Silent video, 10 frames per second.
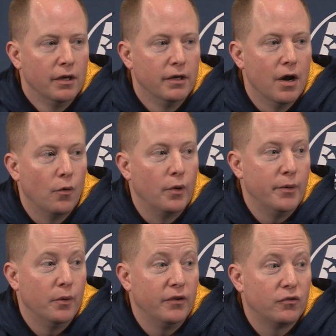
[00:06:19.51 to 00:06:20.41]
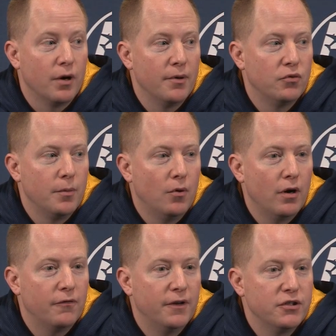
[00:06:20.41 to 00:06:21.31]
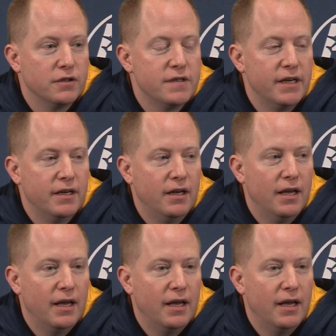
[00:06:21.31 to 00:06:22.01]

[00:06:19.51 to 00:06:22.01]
you know, we, we scrimmaged, we brought officials in,